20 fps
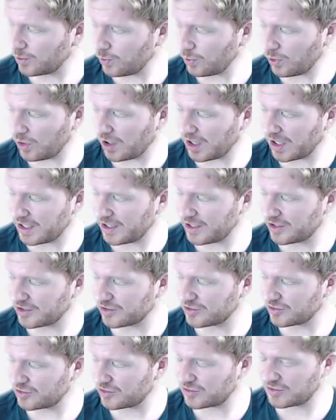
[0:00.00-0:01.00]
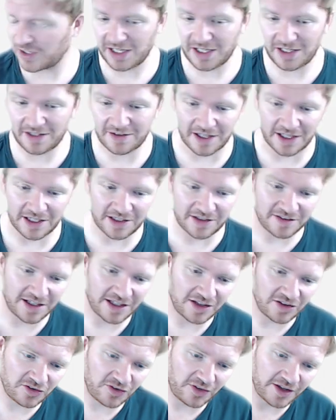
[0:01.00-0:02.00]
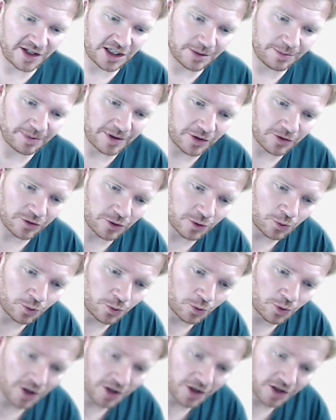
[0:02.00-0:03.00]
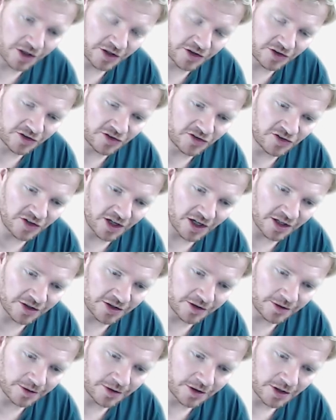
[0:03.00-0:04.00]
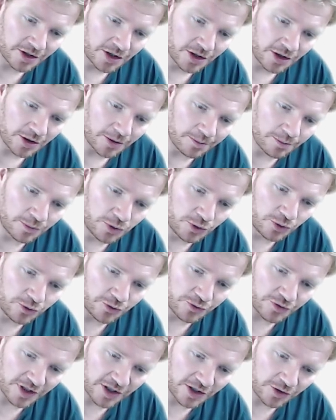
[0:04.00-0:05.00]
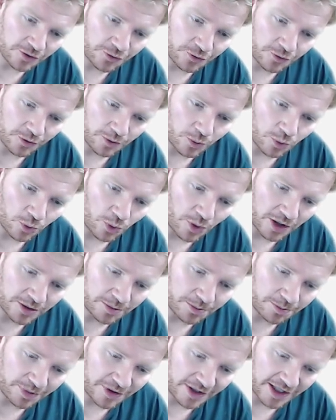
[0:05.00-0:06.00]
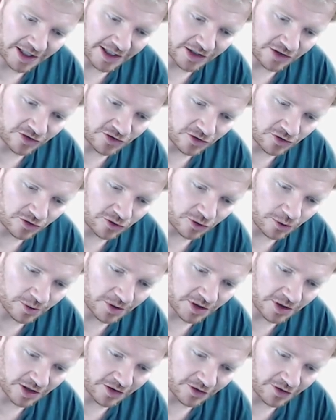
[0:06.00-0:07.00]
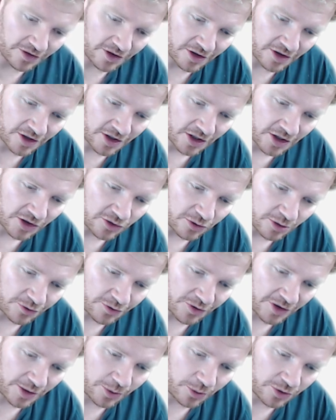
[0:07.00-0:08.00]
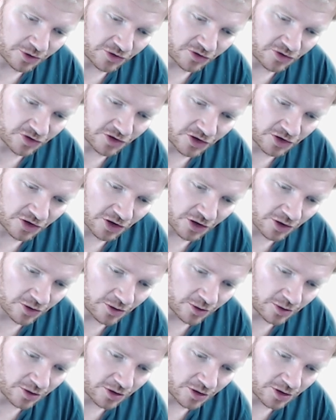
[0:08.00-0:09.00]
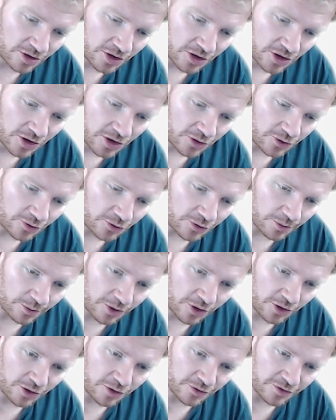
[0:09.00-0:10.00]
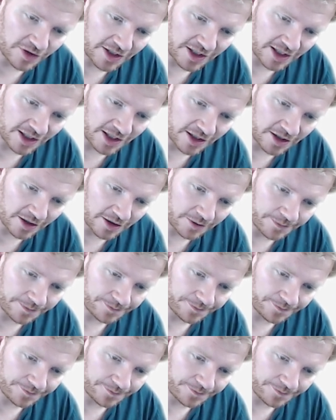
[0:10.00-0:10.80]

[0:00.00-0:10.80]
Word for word: what I can say then is let's think about the work done moving from one plate to another. So if I want to go from over here